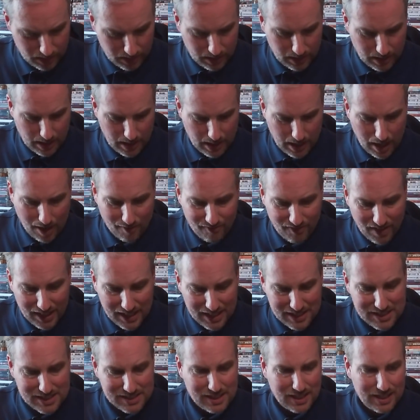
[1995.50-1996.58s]
I think
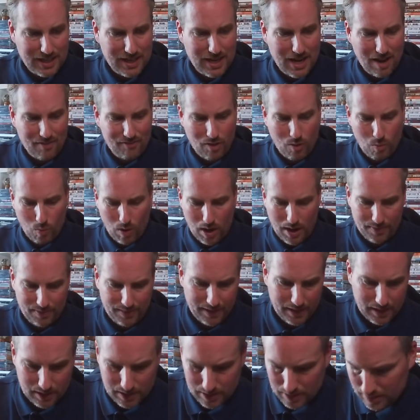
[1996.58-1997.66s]
this is another
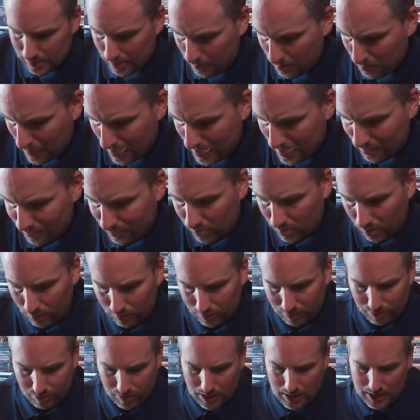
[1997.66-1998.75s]
one that may have
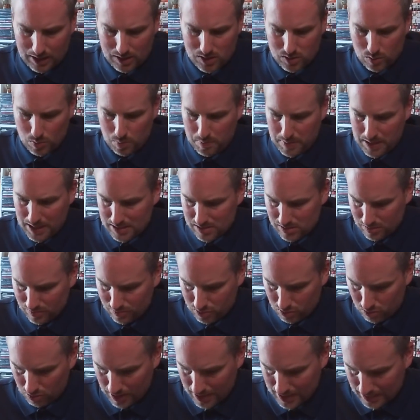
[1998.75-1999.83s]
gone for a little bit of
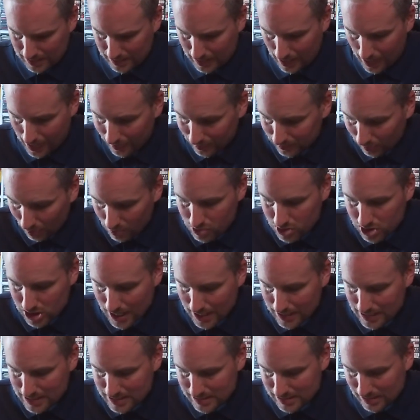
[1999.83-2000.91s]
trading, and I don't
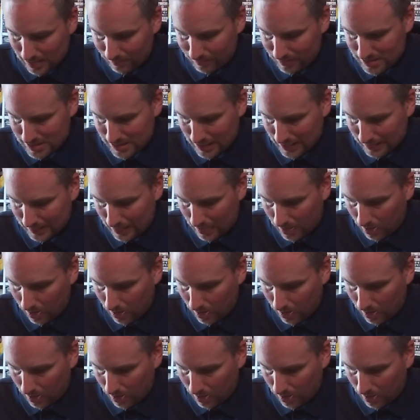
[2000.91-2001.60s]
check this stuff until I get